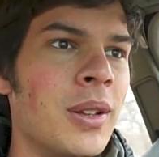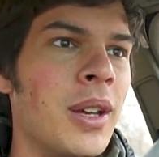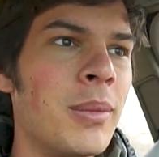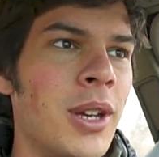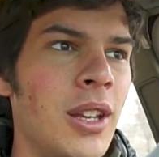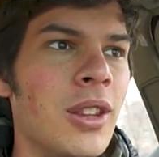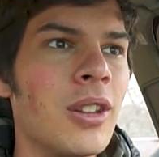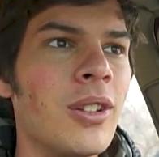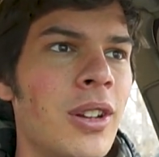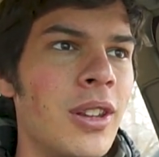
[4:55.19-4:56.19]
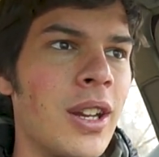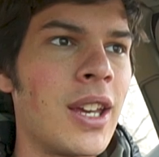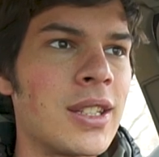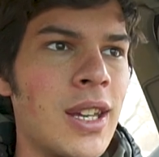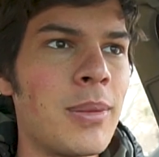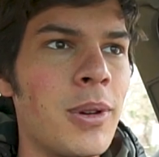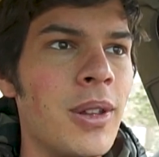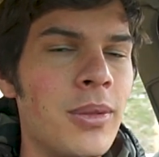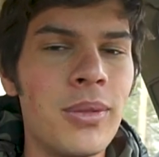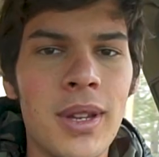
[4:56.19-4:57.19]
I might throw another gas cap
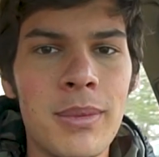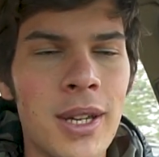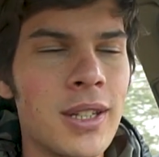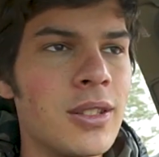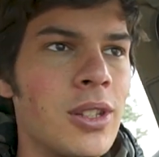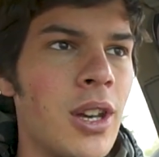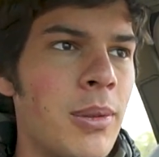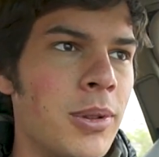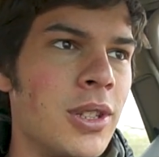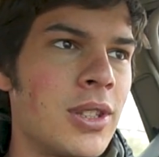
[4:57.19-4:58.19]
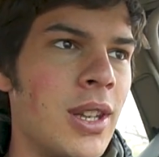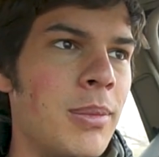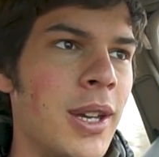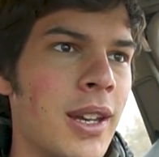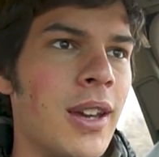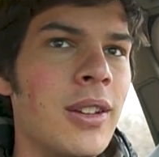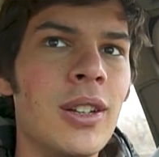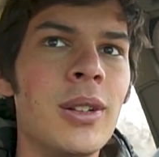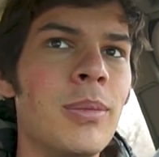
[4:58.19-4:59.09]
on when we get back to the shop and just head back out here,